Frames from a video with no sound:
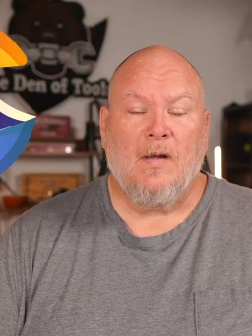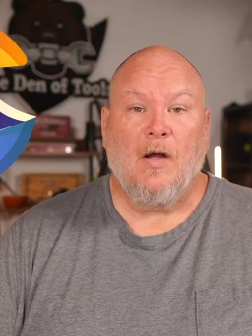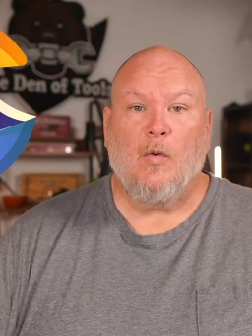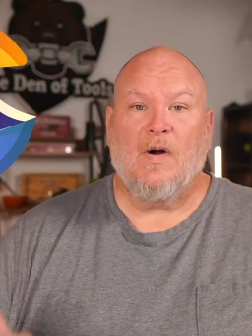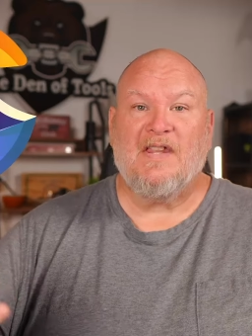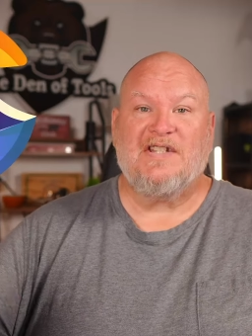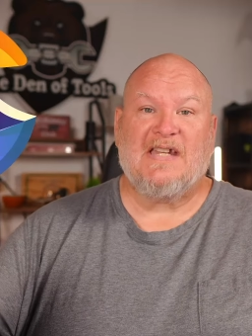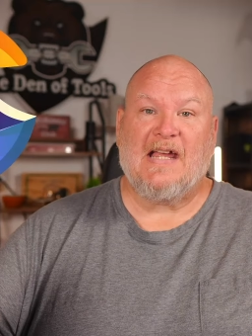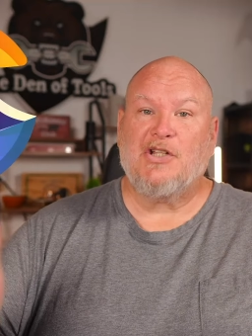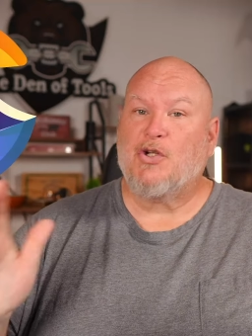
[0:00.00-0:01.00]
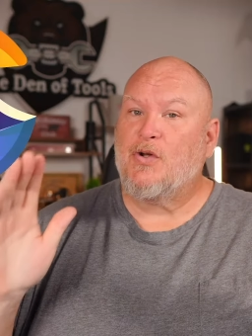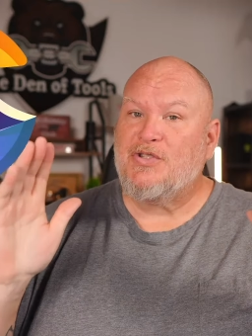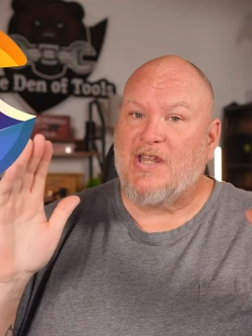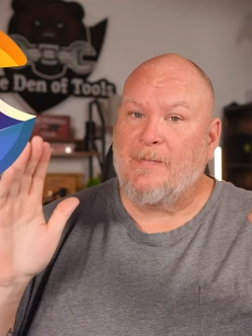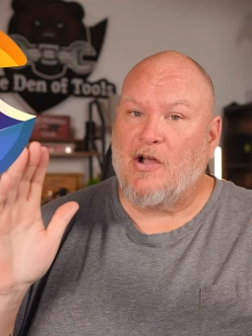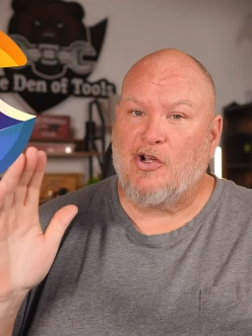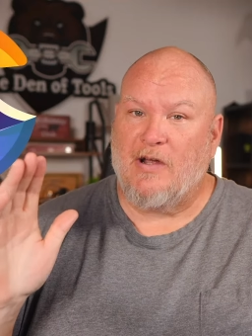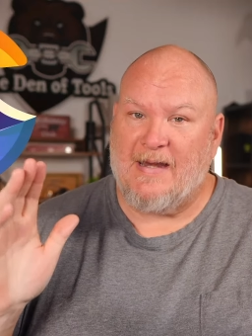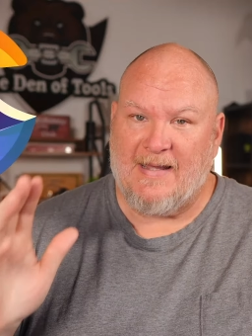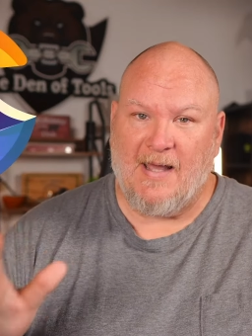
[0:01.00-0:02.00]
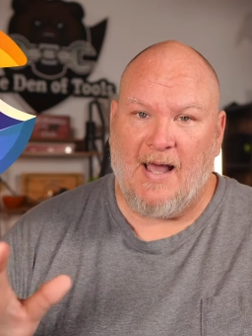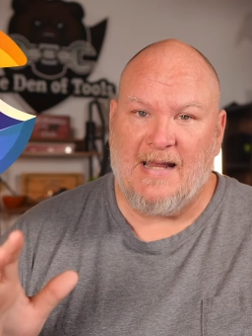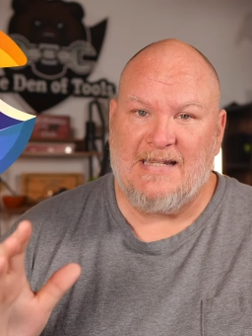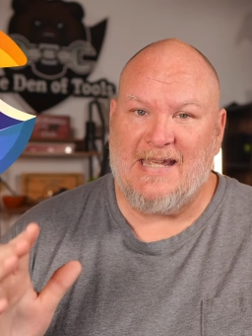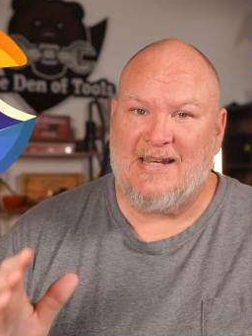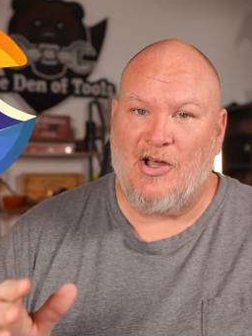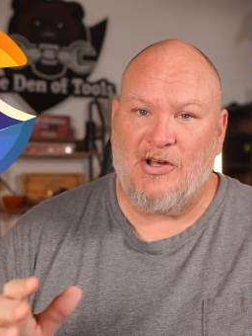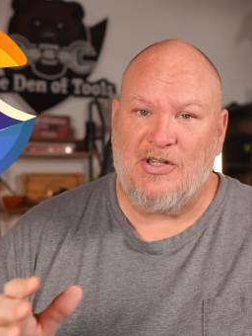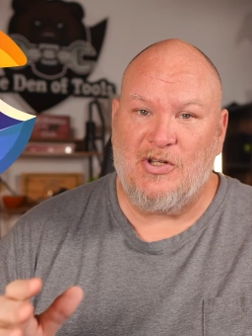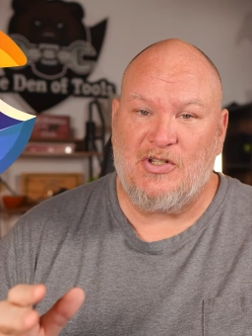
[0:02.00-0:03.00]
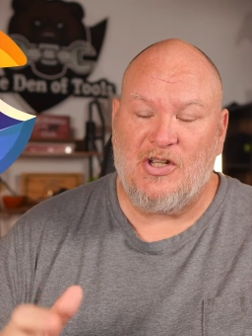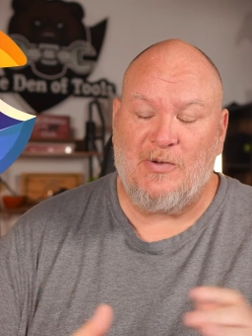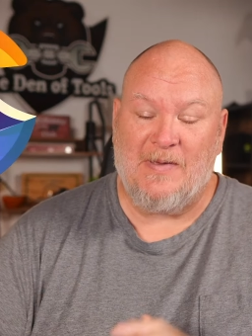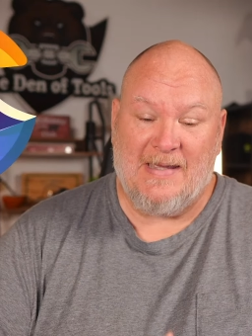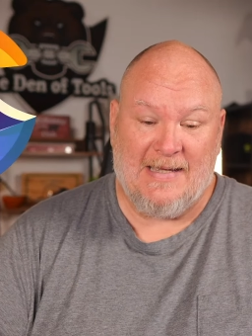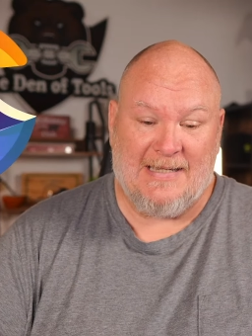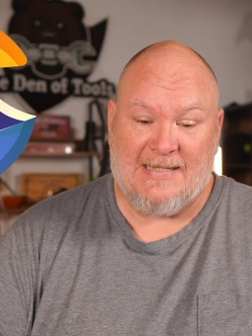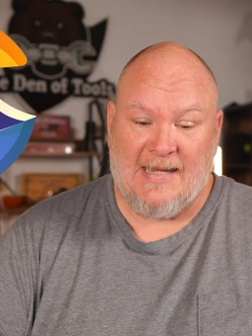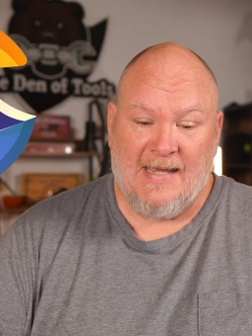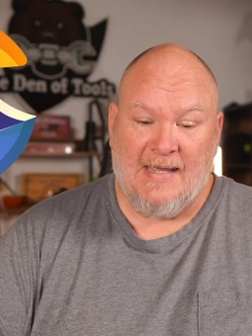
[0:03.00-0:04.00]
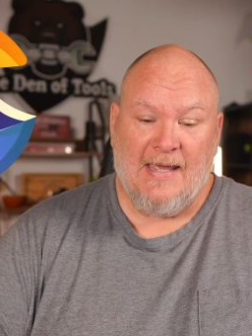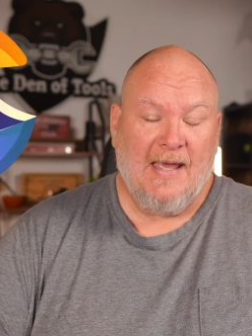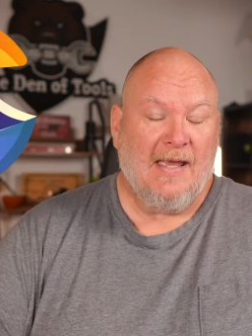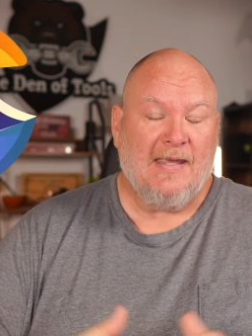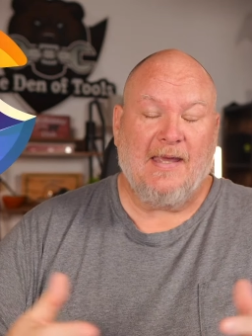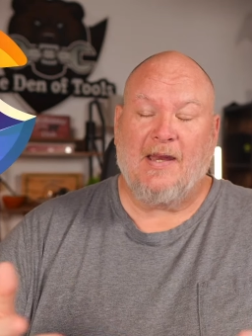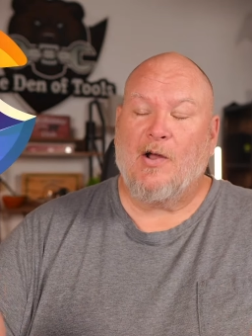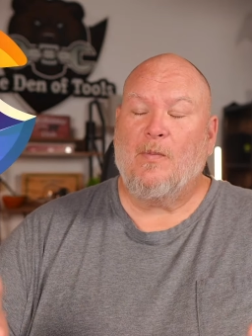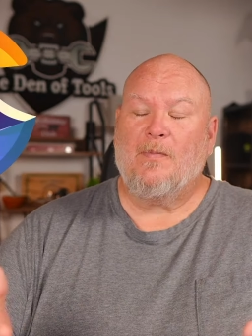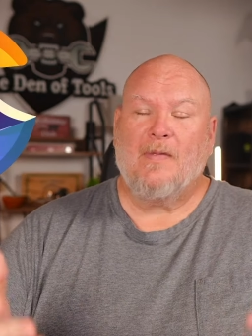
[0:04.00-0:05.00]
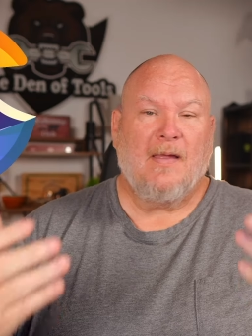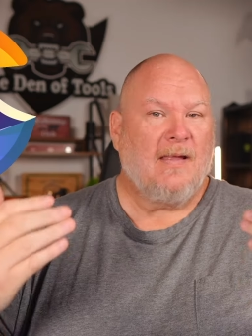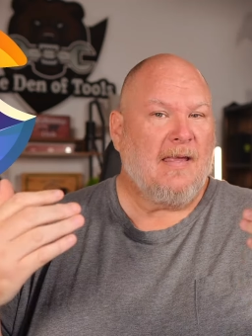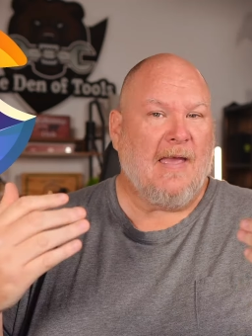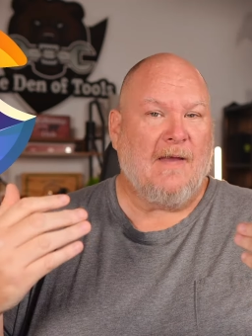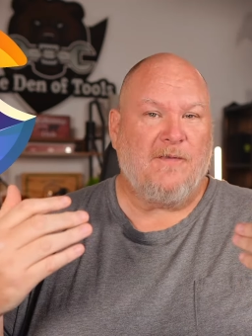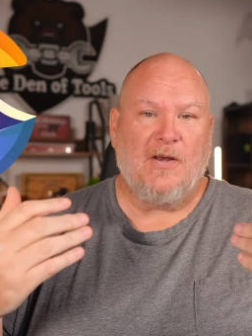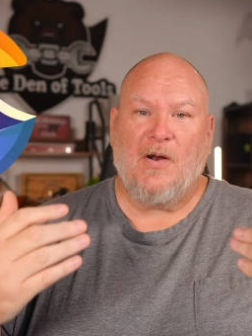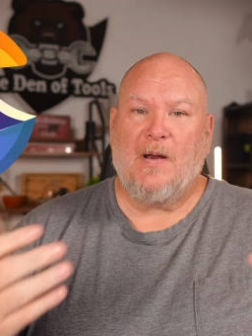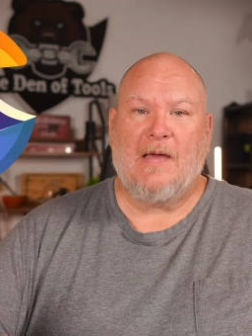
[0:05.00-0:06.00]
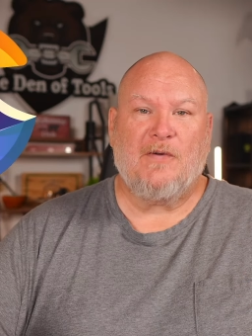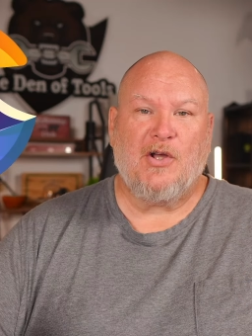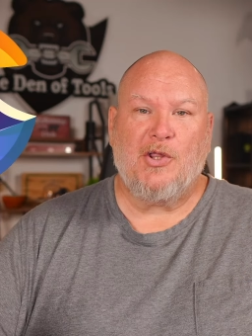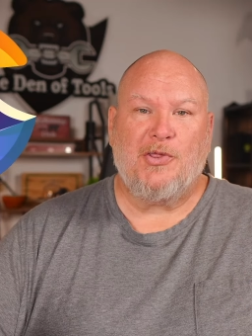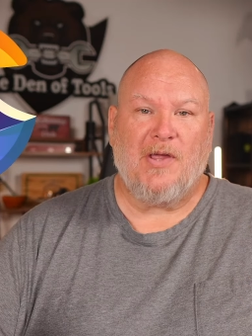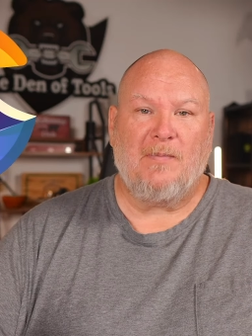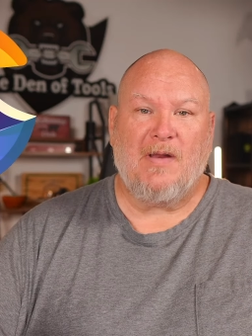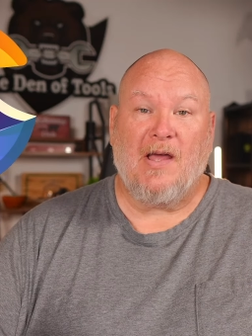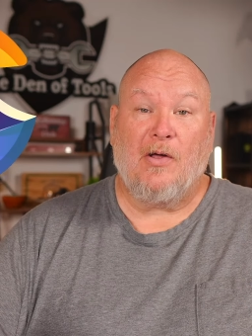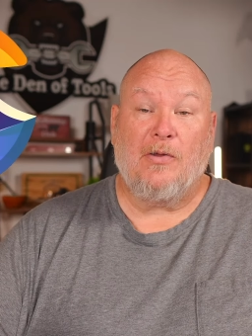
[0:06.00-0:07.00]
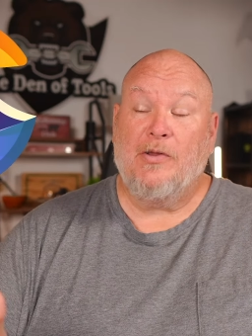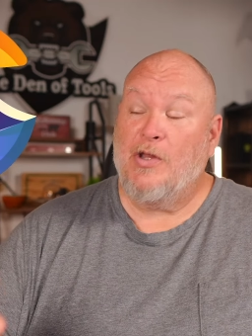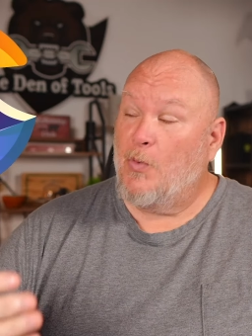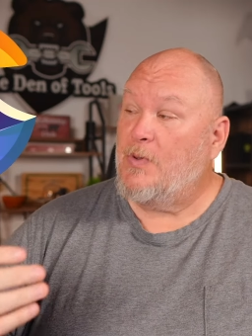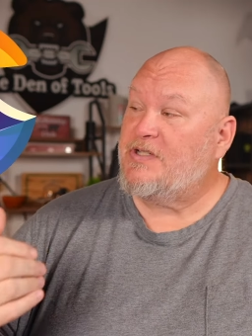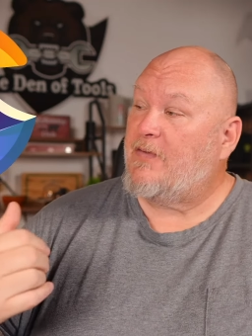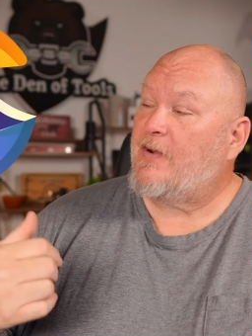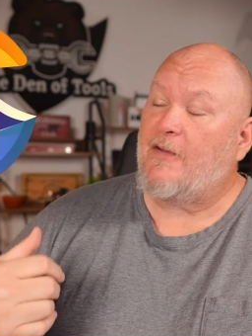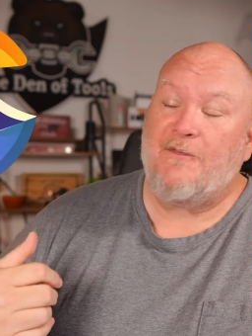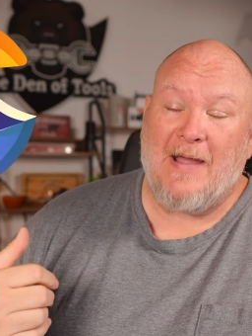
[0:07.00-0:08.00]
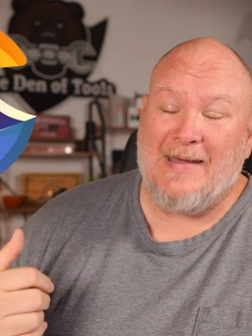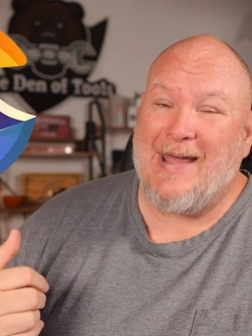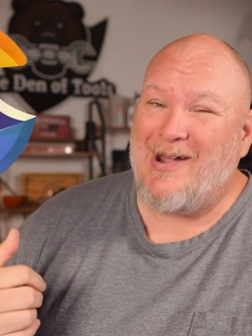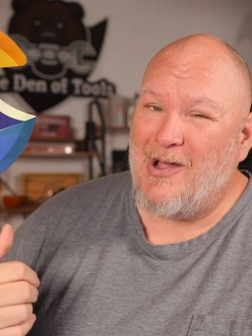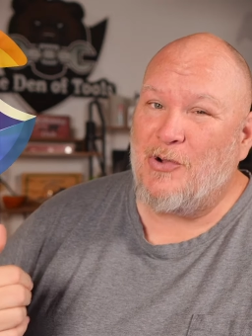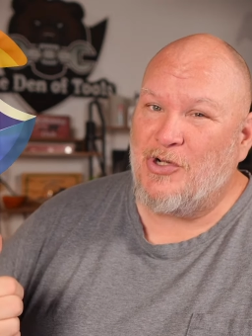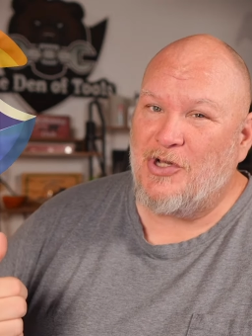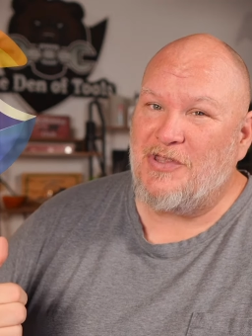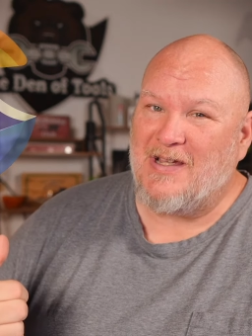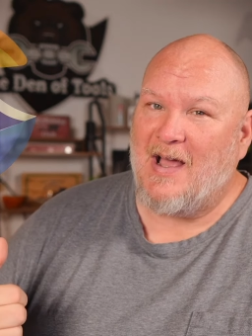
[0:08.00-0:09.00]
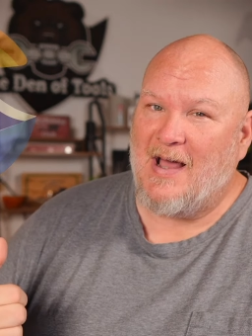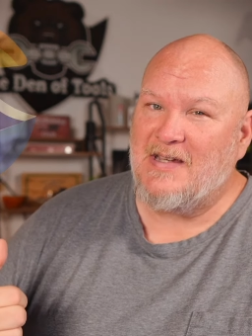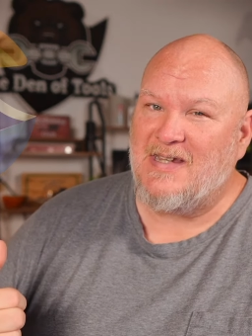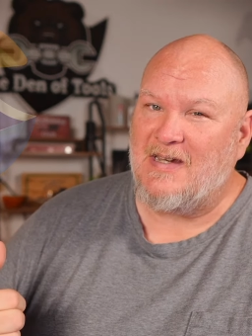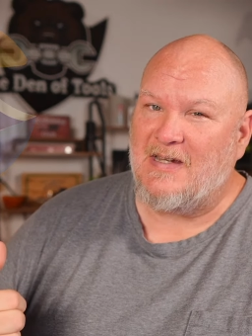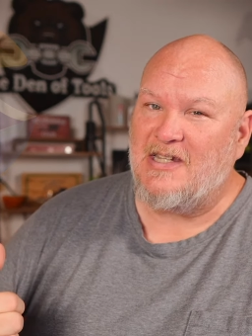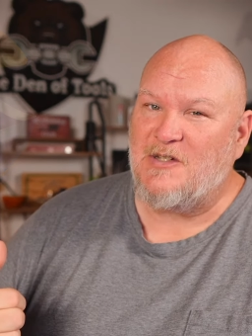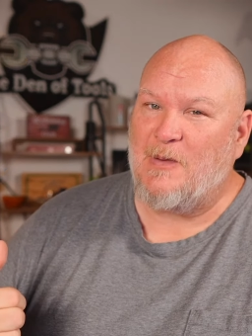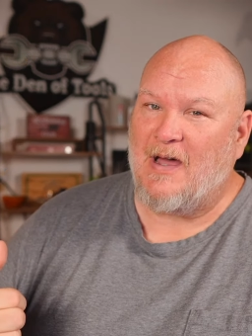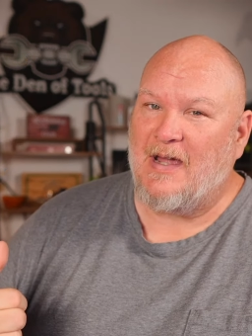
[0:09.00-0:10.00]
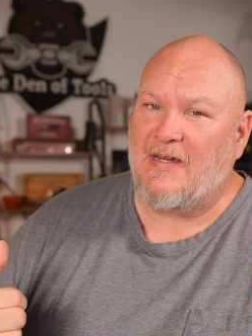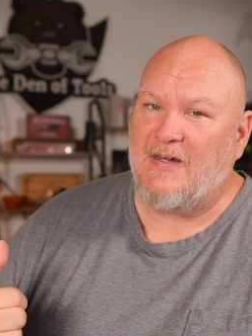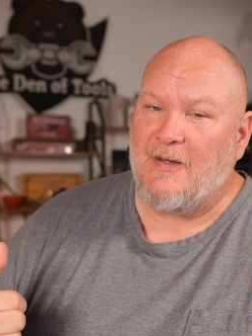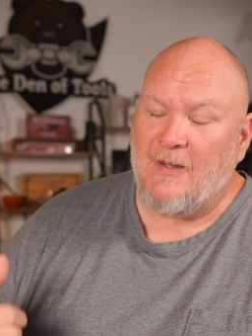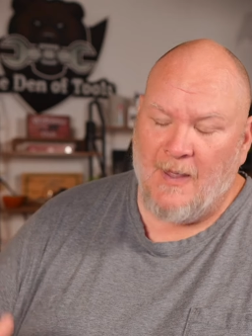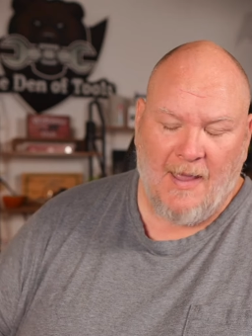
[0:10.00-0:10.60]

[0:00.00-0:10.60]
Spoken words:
One of the sad truths about creating content on YouTube is, you know, if you don't have a good thumbnail, no one's ever going to find out how good the content is behind it.